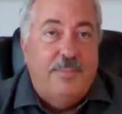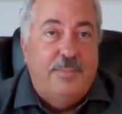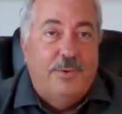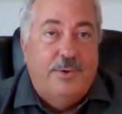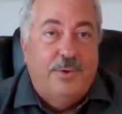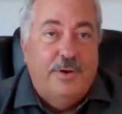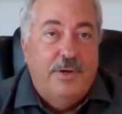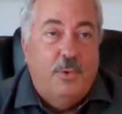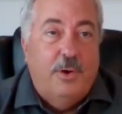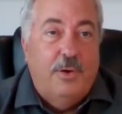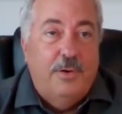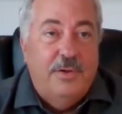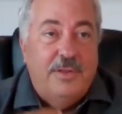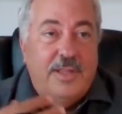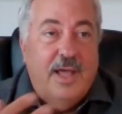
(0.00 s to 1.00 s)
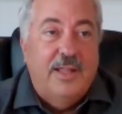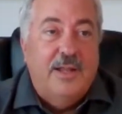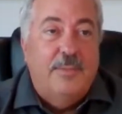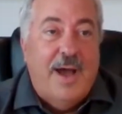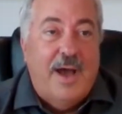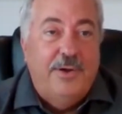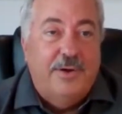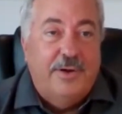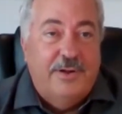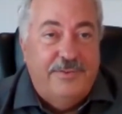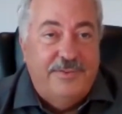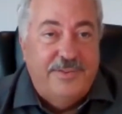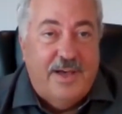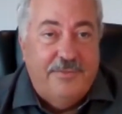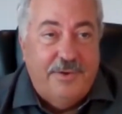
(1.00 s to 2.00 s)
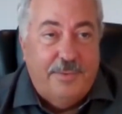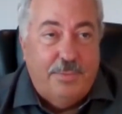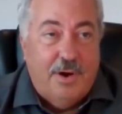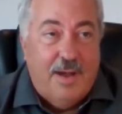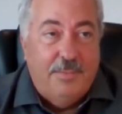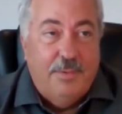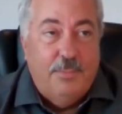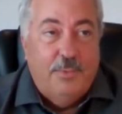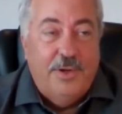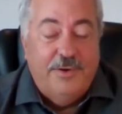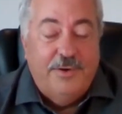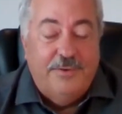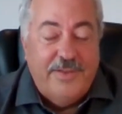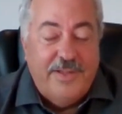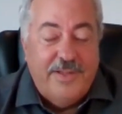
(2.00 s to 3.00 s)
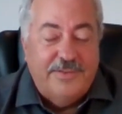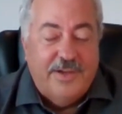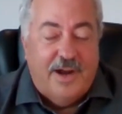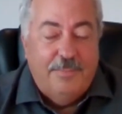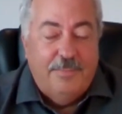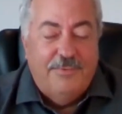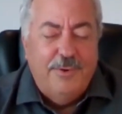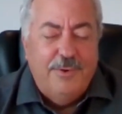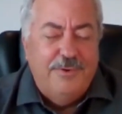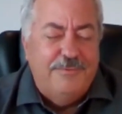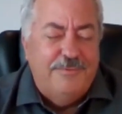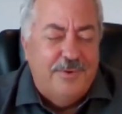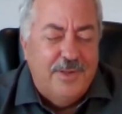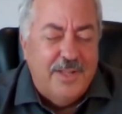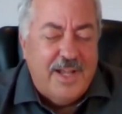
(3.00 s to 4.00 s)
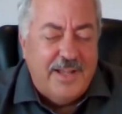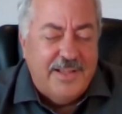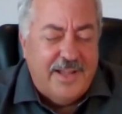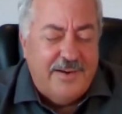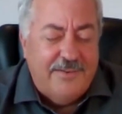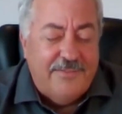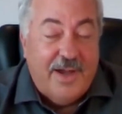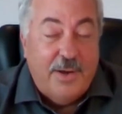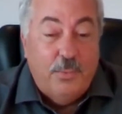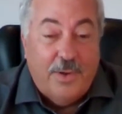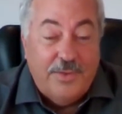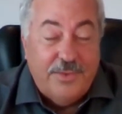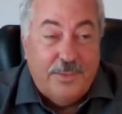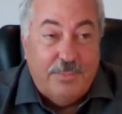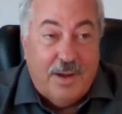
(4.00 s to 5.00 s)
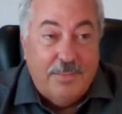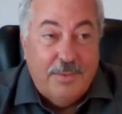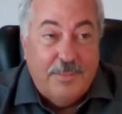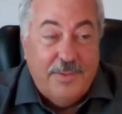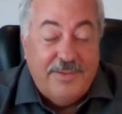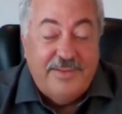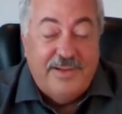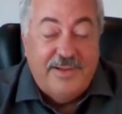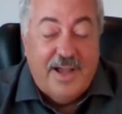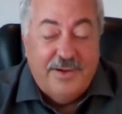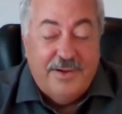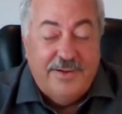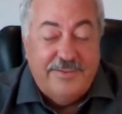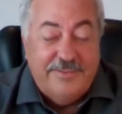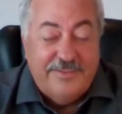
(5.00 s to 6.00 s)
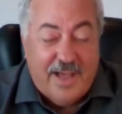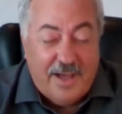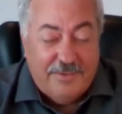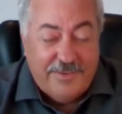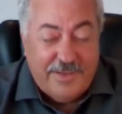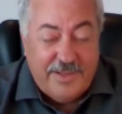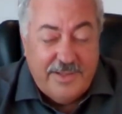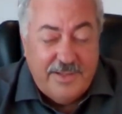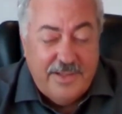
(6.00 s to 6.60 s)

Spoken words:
or telling them how you're going to solve their problem, what your fees are before you fully identified what their problem is and how you're going to solve